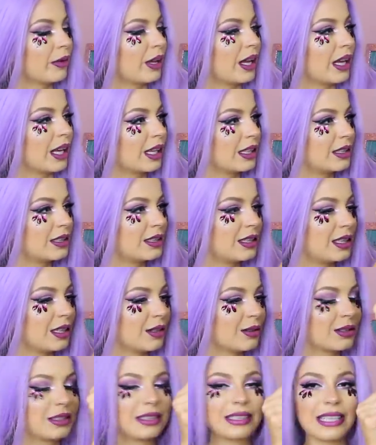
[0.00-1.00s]
Like it's
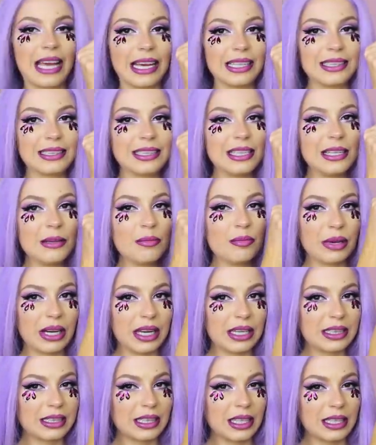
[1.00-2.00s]
still sexy,
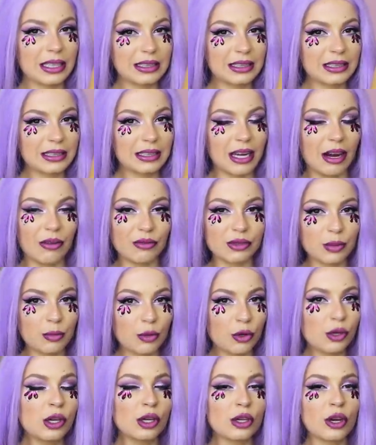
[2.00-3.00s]
but it's
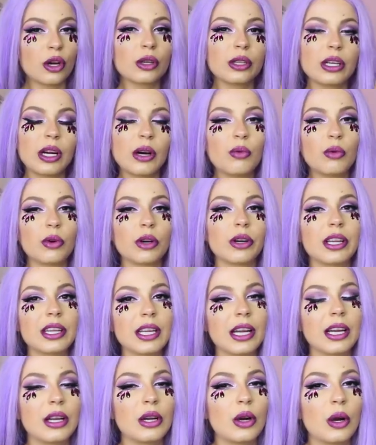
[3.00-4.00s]
comfortable. You're not gonna worry
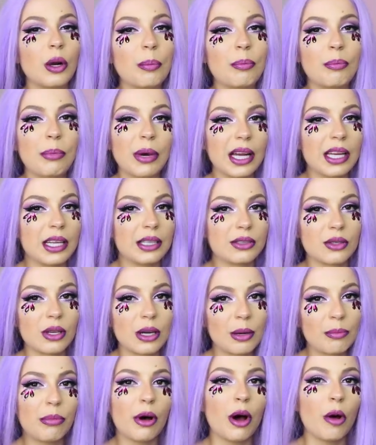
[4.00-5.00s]
that your butt is
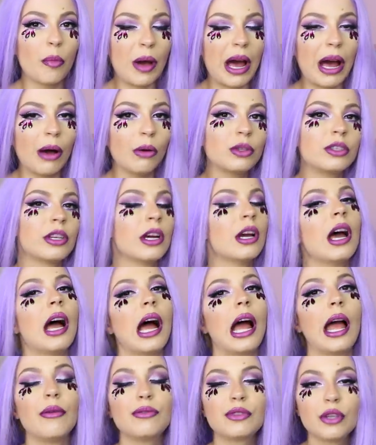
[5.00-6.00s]
gonna pop out.
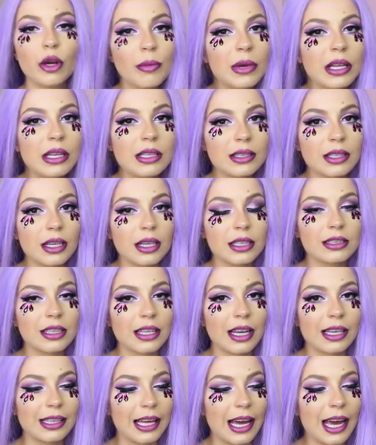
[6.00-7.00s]
I have so many skirts
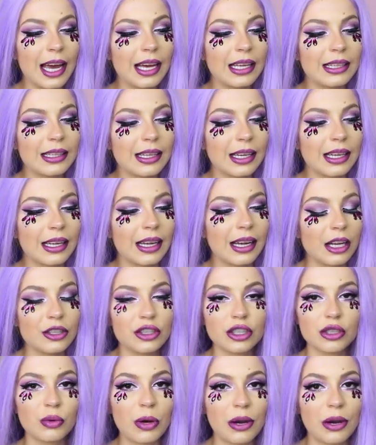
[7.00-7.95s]
like that that I just